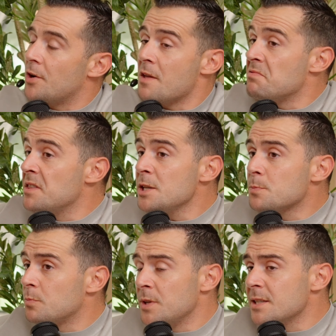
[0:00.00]
And these
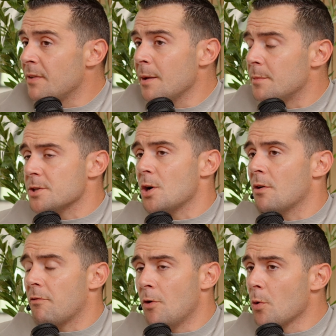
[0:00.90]
developments are
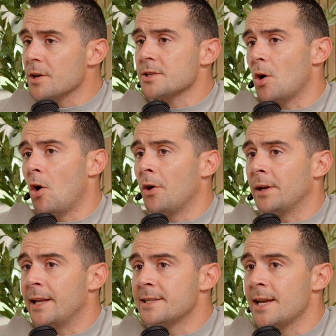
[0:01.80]
focused on,
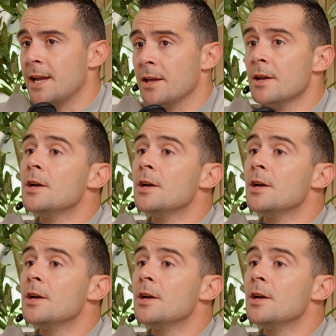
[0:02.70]
let's say,